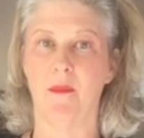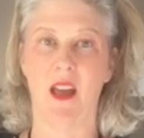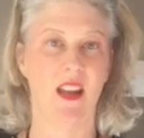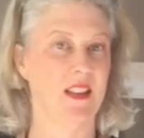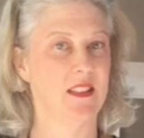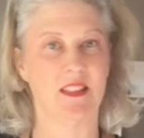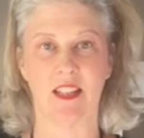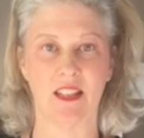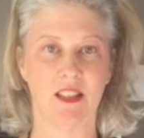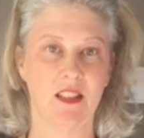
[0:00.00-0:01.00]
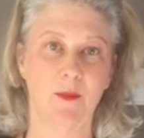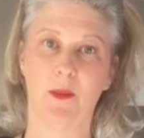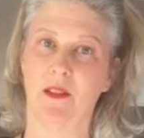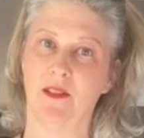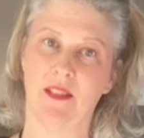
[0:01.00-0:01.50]
Any suggestions,
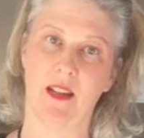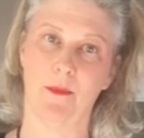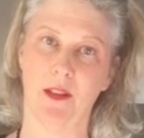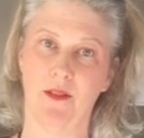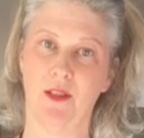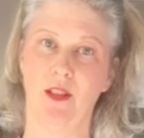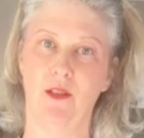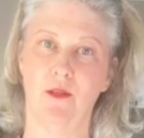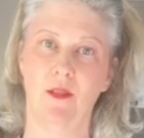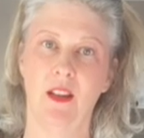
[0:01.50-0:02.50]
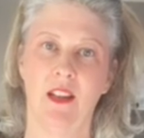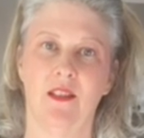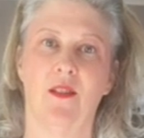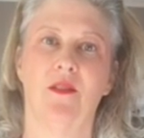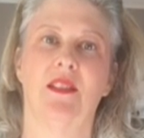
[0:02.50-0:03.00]
put those down below too.
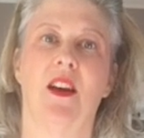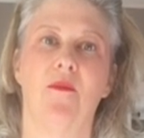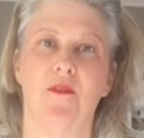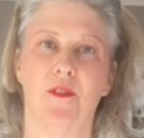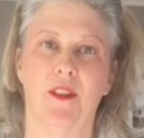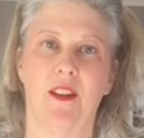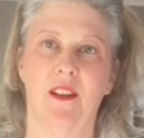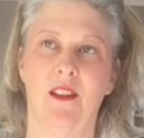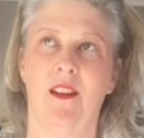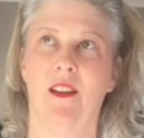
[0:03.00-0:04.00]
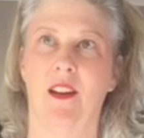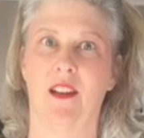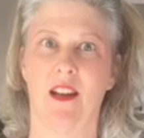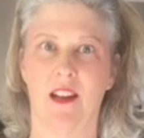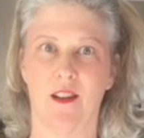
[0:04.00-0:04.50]
It's always helpful to
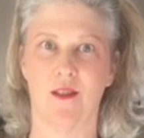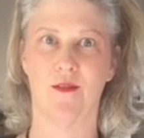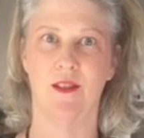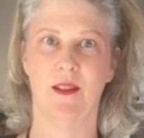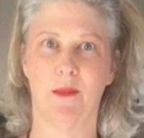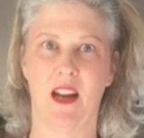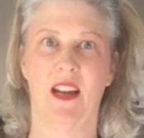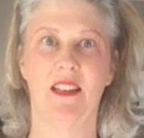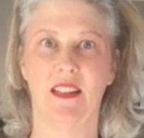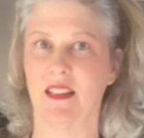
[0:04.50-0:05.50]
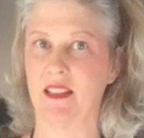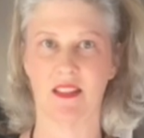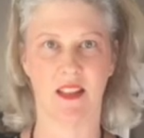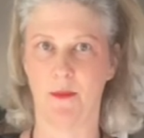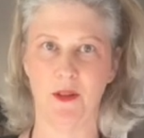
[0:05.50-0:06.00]
kind of hone in my ideas
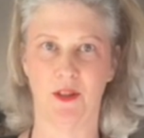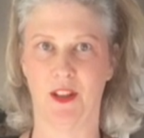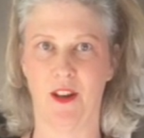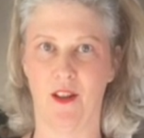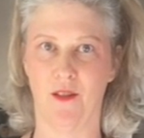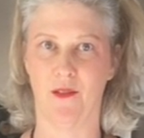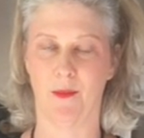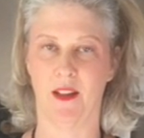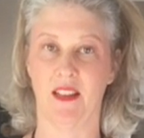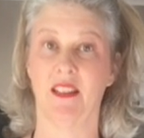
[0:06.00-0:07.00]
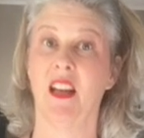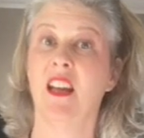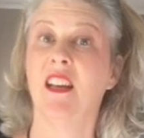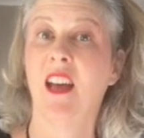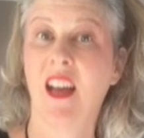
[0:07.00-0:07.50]
because I'm usually all over the place.
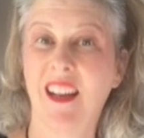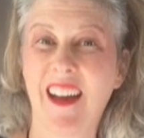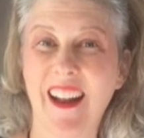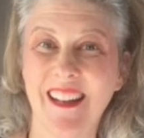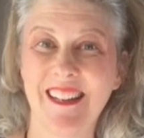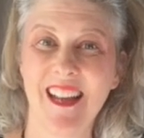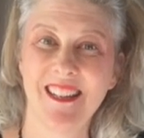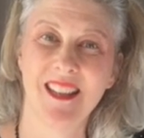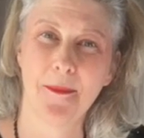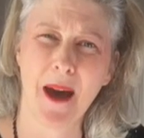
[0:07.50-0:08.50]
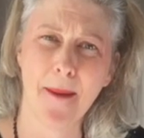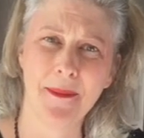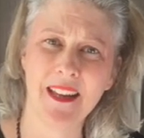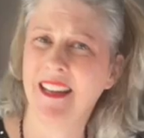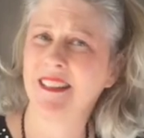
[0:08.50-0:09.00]
Gotta attend to the puppy.